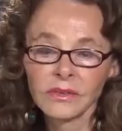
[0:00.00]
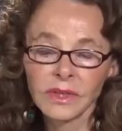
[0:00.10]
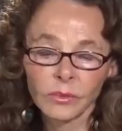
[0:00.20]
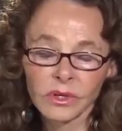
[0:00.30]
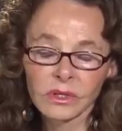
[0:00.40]

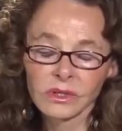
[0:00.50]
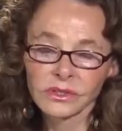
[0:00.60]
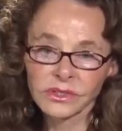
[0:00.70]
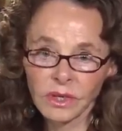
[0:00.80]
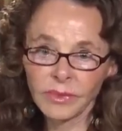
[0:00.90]
There were
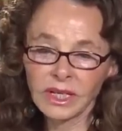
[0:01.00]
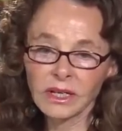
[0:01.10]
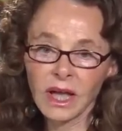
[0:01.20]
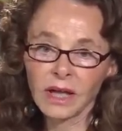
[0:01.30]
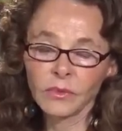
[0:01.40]
so
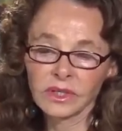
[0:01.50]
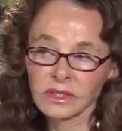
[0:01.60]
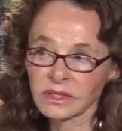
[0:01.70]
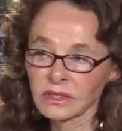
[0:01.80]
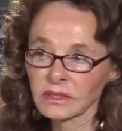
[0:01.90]
many
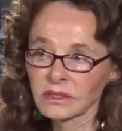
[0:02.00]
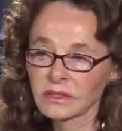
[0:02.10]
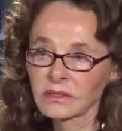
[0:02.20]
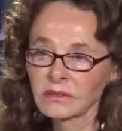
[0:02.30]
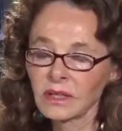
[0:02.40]

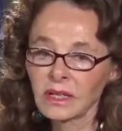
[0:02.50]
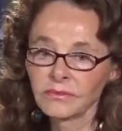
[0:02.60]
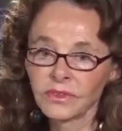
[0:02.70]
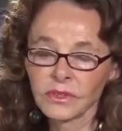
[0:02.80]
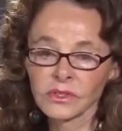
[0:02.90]
eyewitnesses
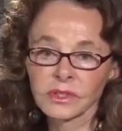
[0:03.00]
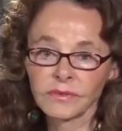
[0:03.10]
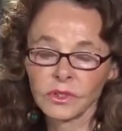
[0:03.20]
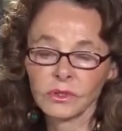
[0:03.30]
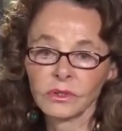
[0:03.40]
and for those
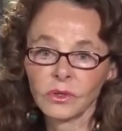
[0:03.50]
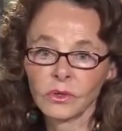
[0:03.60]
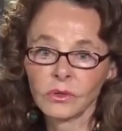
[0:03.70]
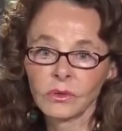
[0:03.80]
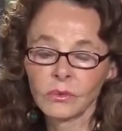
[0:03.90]
of you
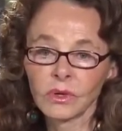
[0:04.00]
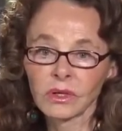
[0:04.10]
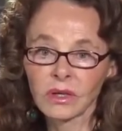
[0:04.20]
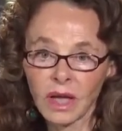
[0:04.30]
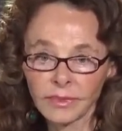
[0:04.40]
who
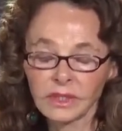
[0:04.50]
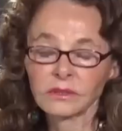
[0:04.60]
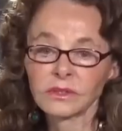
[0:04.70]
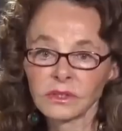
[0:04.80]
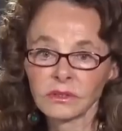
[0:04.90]
were
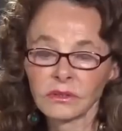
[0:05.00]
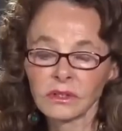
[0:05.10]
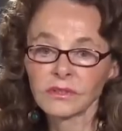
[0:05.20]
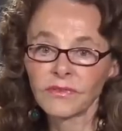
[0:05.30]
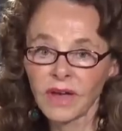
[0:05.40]
coming to
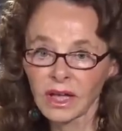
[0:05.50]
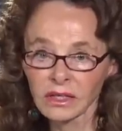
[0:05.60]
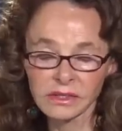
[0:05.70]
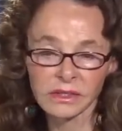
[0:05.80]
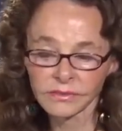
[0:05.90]

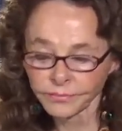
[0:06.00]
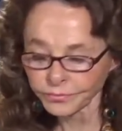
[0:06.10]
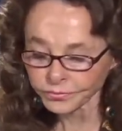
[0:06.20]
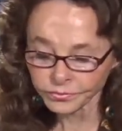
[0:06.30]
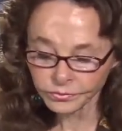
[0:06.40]
Earthfiles and
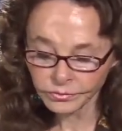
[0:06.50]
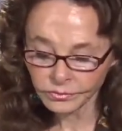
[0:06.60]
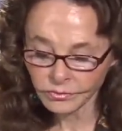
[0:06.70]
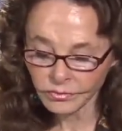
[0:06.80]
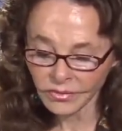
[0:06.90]

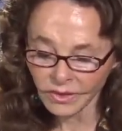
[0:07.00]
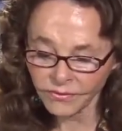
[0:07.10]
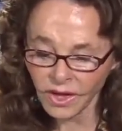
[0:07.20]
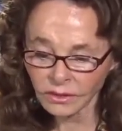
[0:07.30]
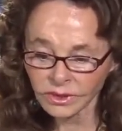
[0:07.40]

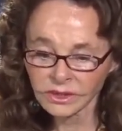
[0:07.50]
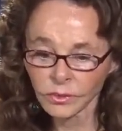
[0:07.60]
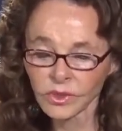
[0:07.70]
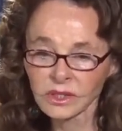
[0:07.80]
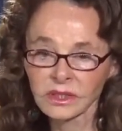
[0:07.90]
following
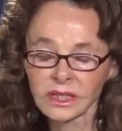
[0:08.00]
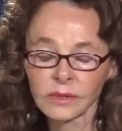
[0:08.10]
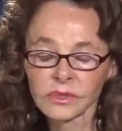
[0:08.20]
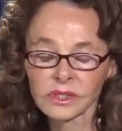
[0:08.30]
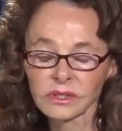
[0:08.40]
the work that
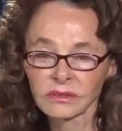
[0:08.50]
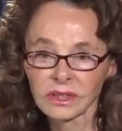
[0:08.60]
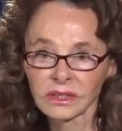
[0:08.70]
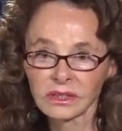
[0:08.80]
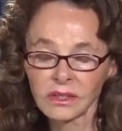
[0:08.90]
I was
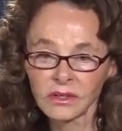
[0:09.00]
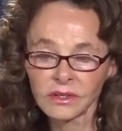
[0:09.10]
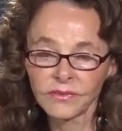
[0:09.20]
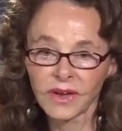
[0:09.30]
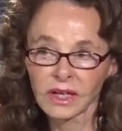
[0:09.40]
doing in
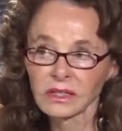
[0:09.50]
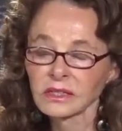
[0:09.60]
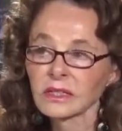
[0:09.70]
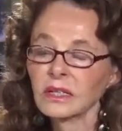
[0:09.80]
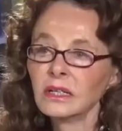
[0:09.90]
Earthfiles,